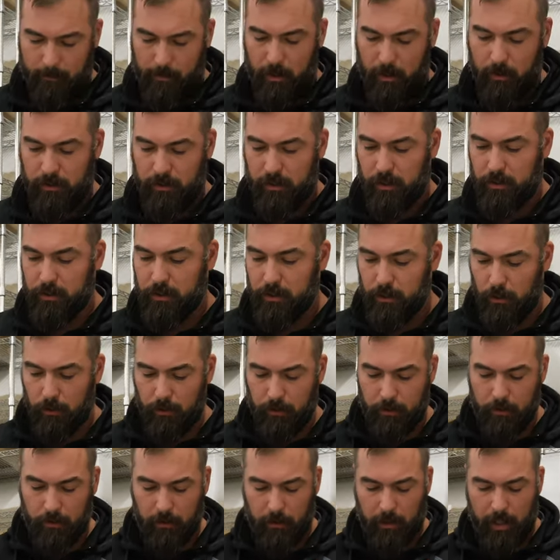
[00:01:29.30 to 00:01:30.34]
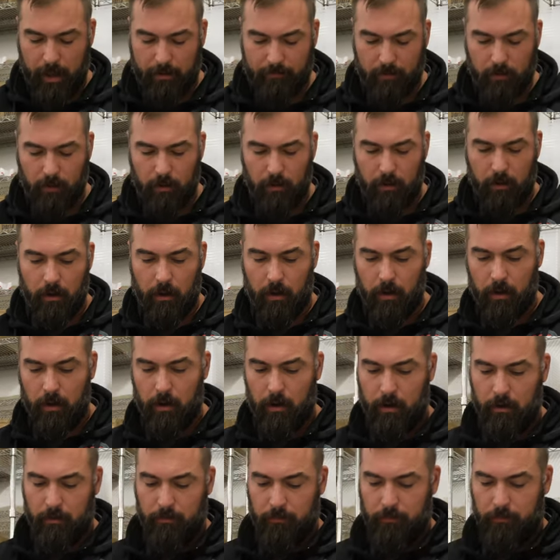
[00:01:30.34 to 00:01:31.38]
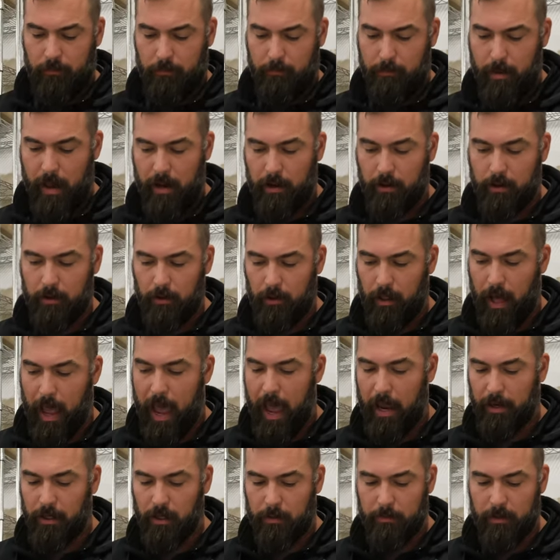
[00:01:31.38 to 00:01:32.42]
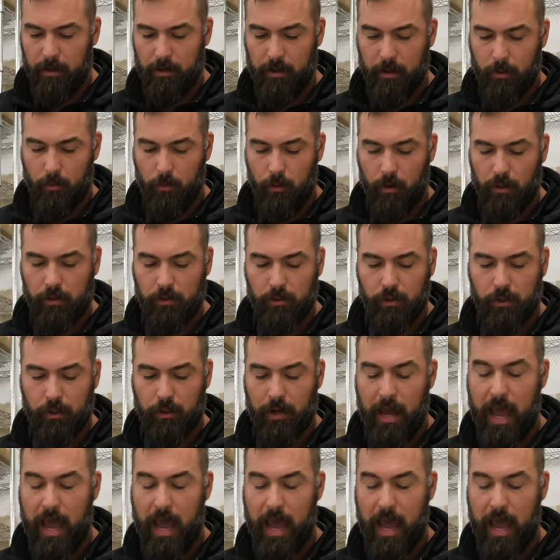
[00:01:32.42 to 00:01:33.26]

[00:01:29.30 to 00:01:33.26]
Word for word: There's a certain level of medical acumen that one should